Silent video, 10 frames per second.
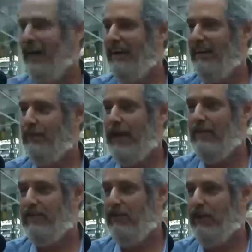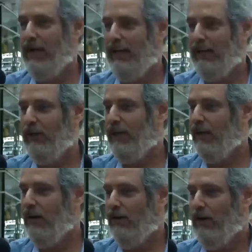I think we have to uh, look at
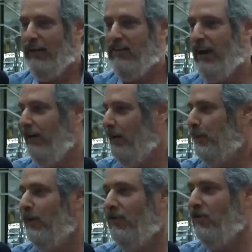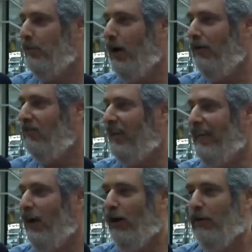our entire immigration policy.
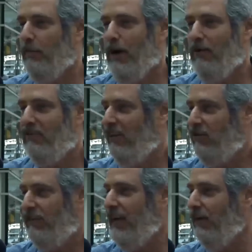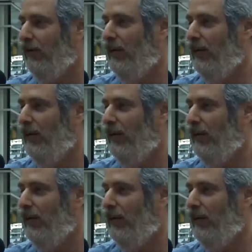Our policy has failed.